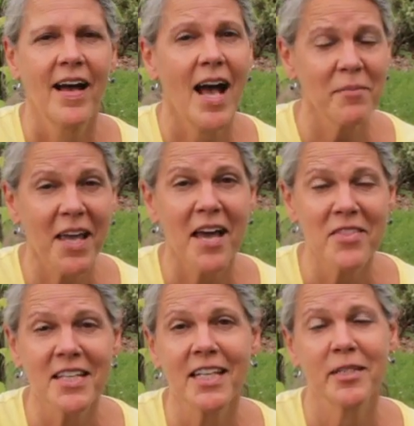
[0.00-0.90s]
I'm
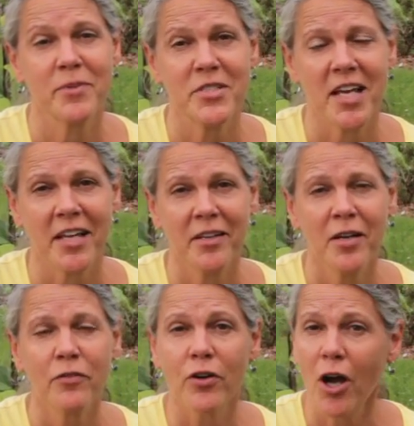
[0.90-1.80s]
Kathy LaLiberte
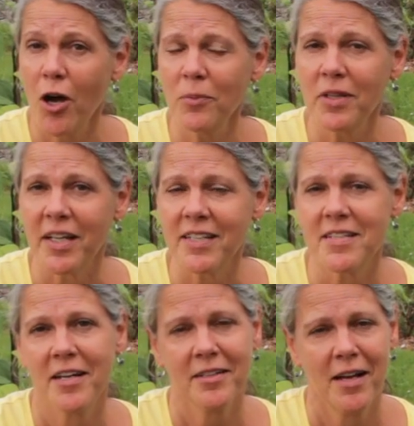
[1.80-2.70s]
for
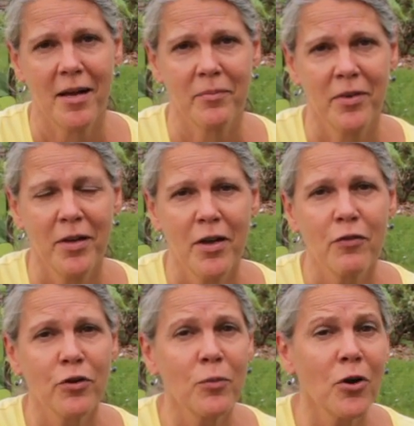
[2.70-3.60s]
HomeClick.com.
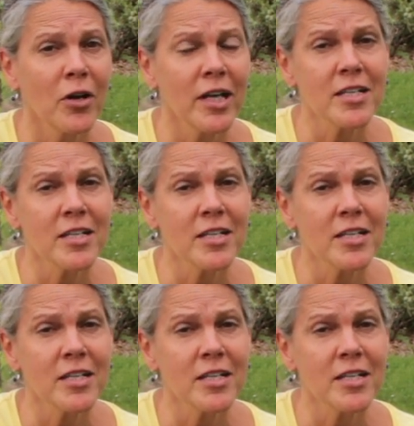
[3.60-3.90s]
For more